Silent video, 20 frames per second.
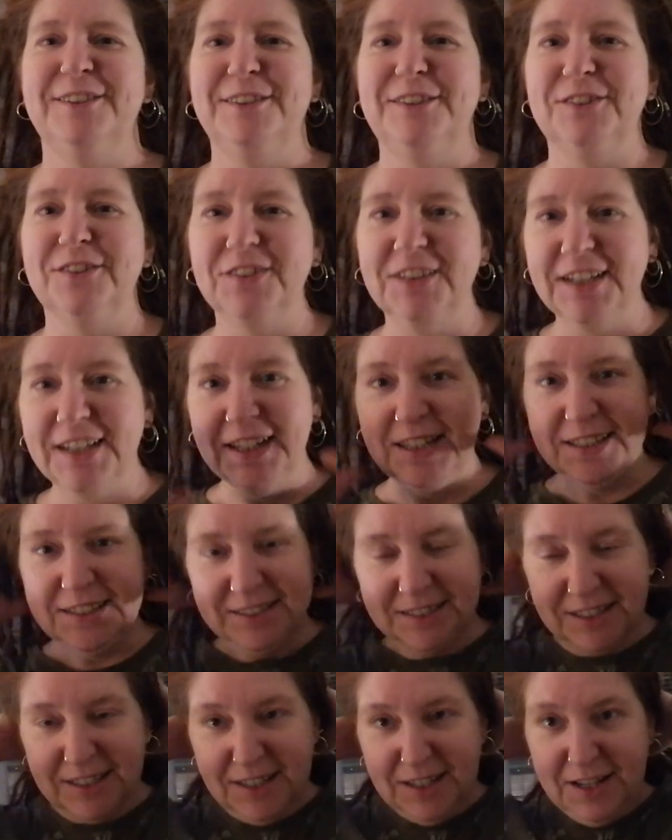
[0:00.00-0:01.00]

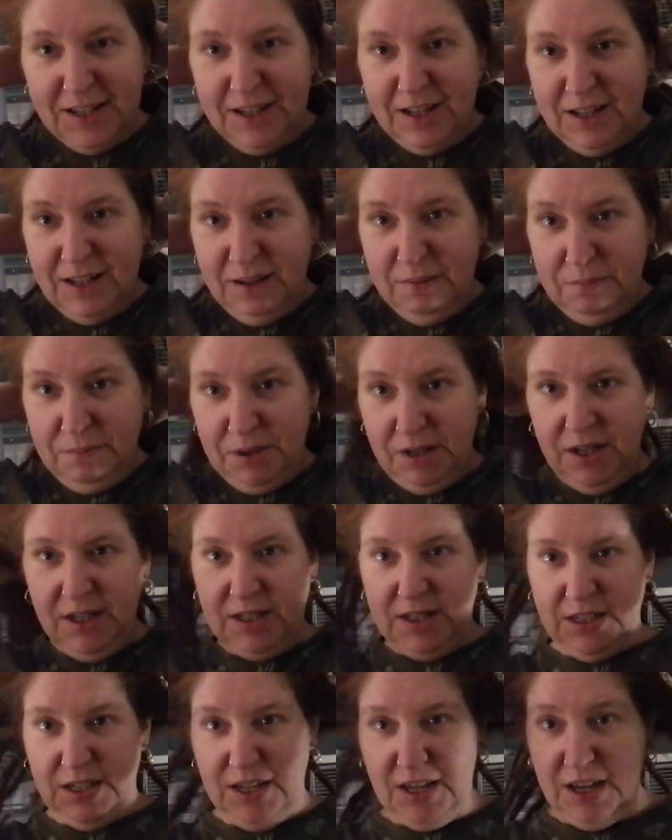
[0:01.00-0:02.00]
sweet
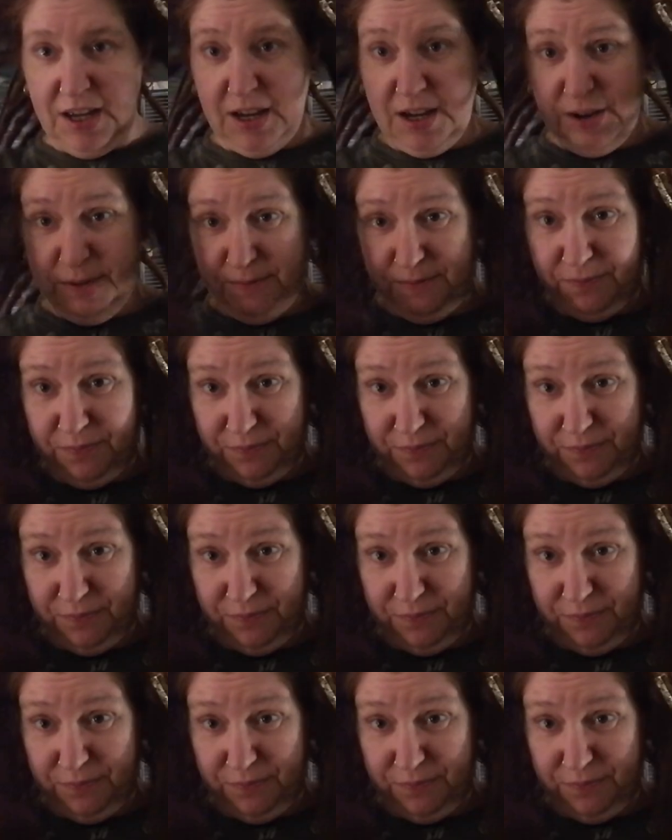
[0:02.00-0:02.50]
but yeah